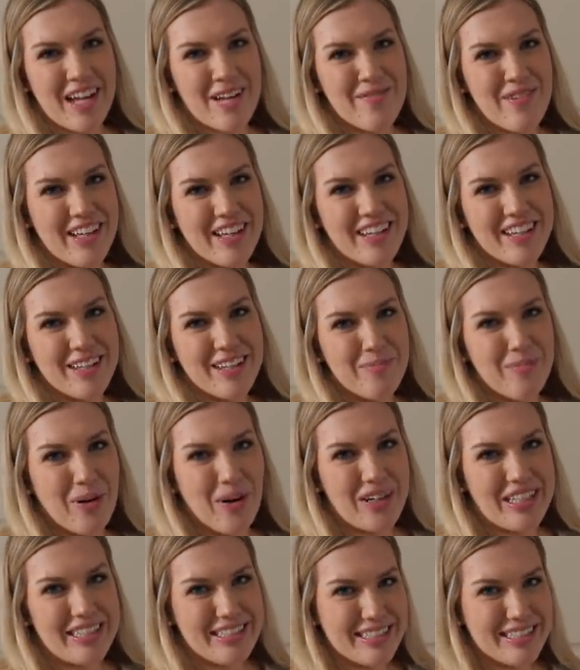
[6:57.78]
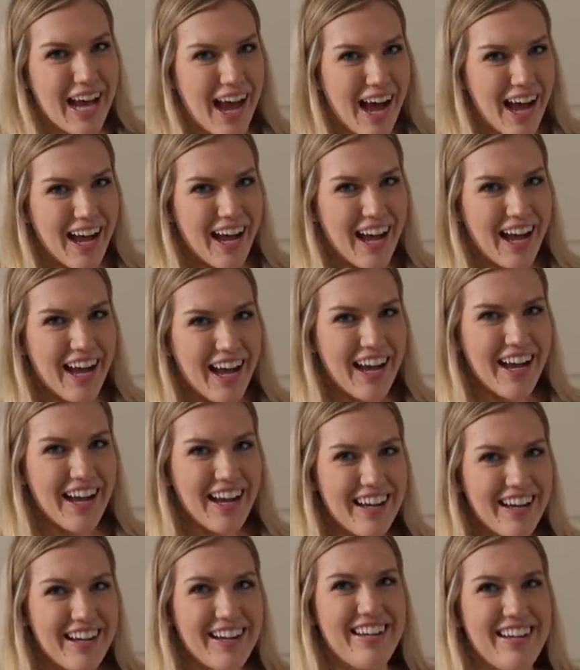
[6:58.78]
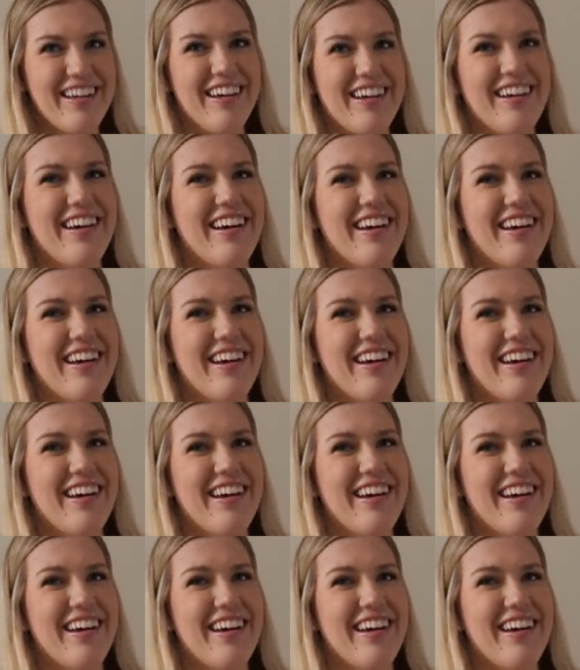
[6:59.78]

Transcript: I make a good barista? I think so.